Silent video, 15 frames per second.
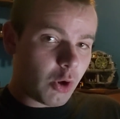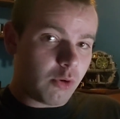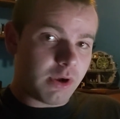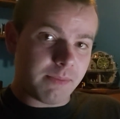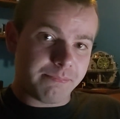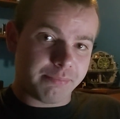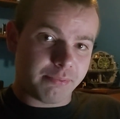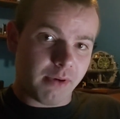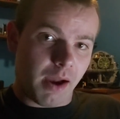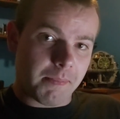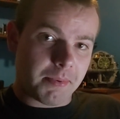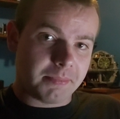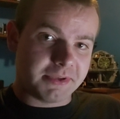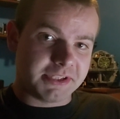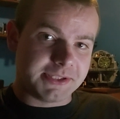okay,
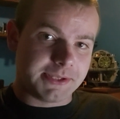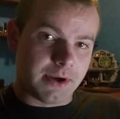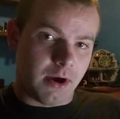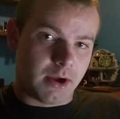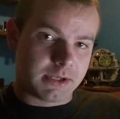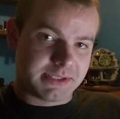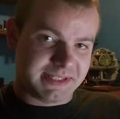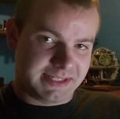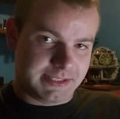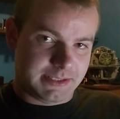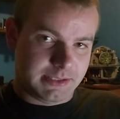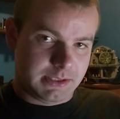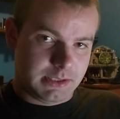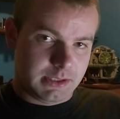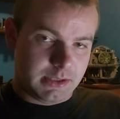probably not
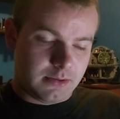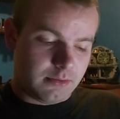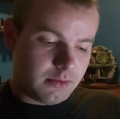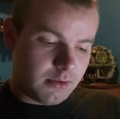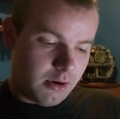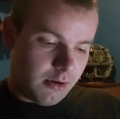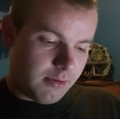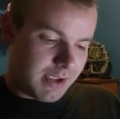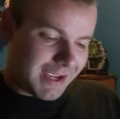though.